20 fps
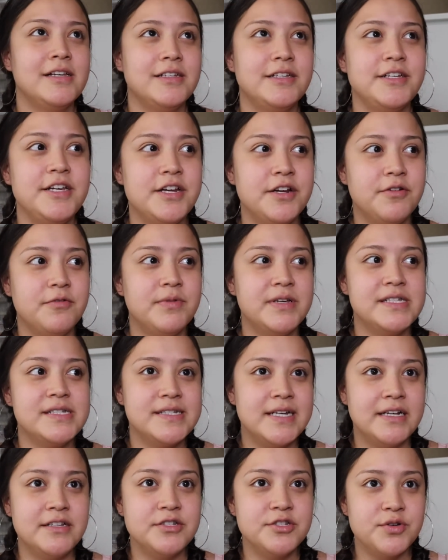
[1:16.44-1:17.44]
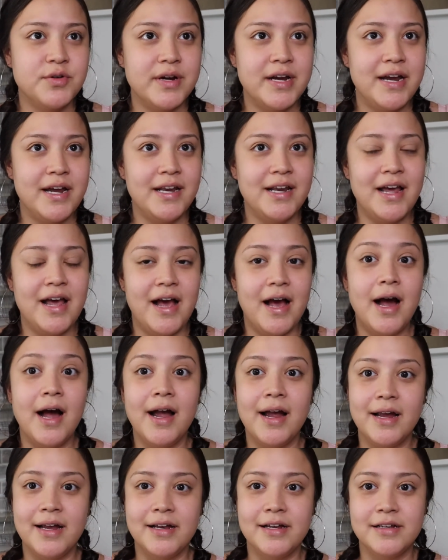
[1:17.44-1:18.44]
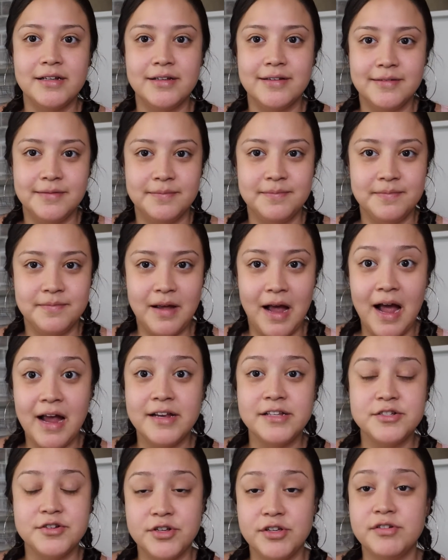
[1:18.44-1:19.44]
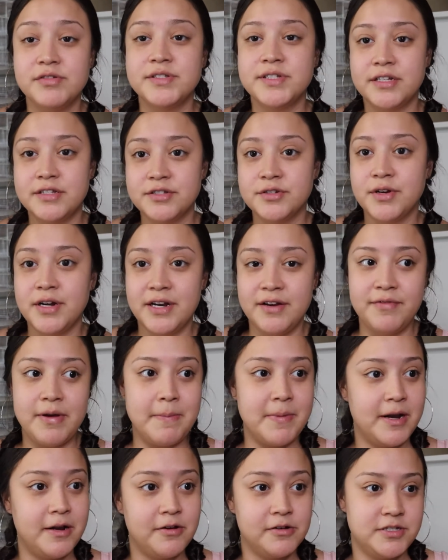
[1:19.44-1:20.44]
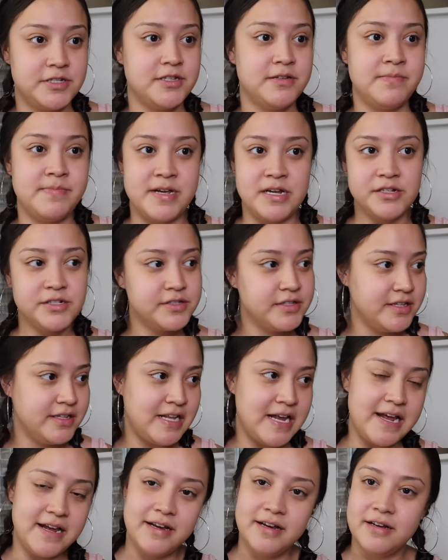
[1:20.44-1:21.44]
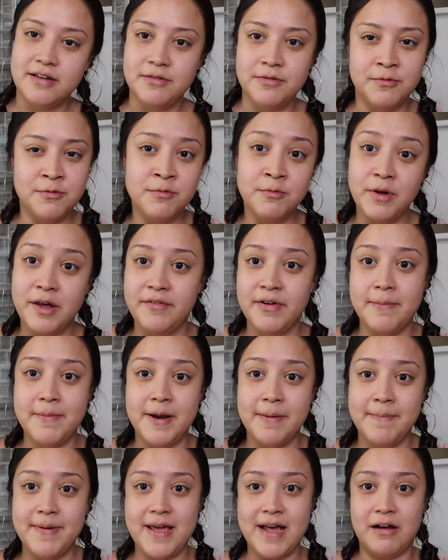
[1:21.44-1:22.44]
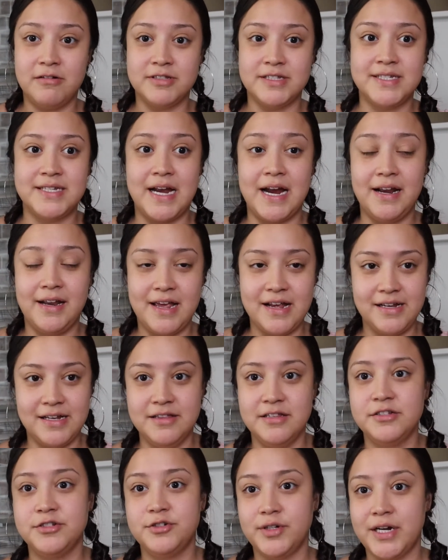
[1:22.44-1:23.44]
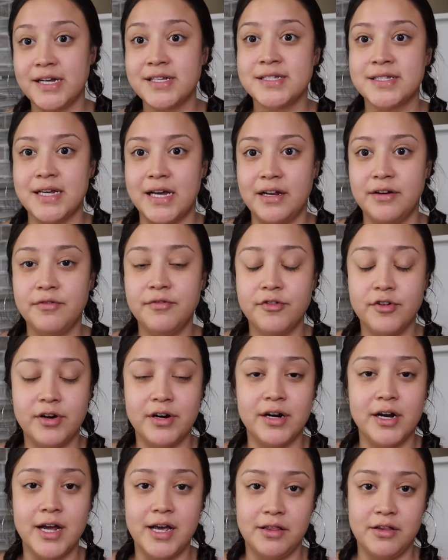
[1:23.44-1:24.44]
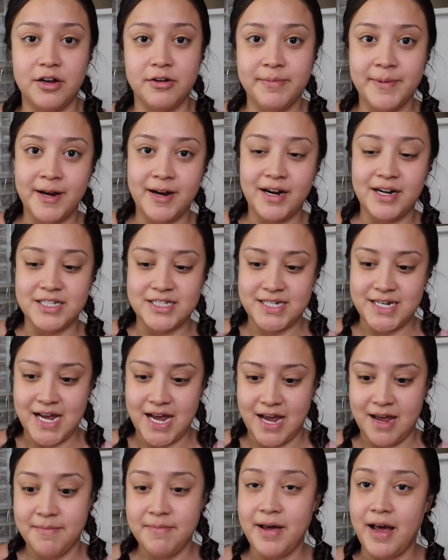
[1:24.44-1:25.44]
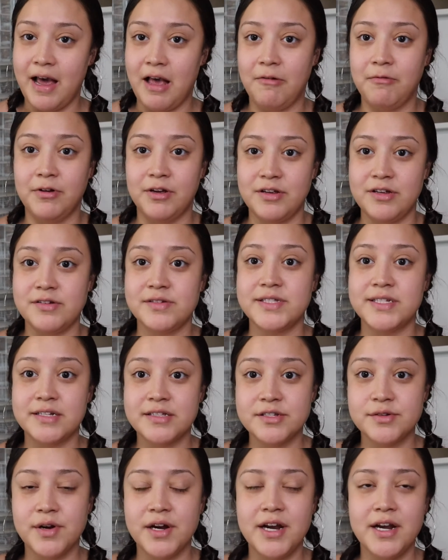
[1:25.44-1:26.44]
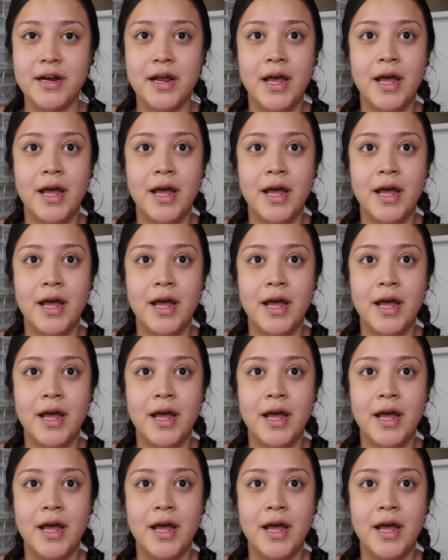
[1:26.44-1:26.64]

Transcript: you know, with sunscreen, I do use sunscreen if I'm gonna go to the beach, the lake. If I'm gonna be outside like in the direct sun for a long period of time, I will use sunscreen,